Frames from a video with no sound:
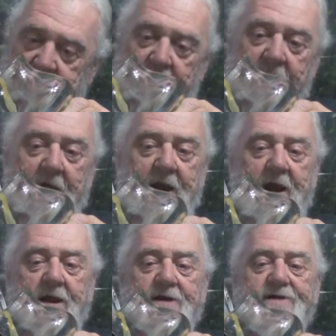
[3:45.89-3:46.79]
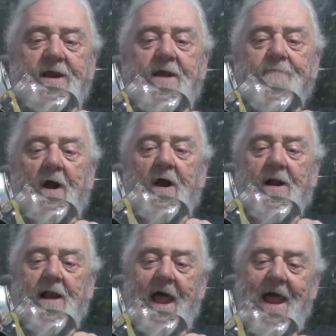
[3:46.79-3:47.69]
Very hazy,
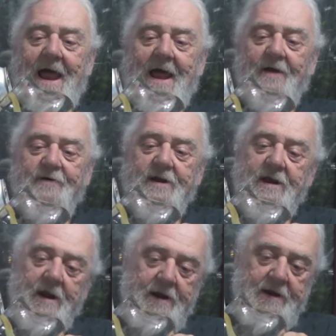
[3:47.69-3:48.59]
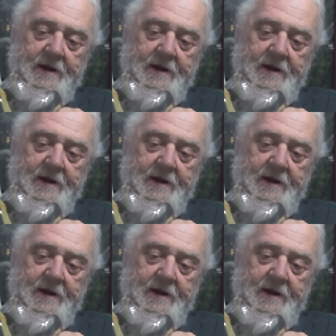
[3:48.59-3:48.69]
very cloudy.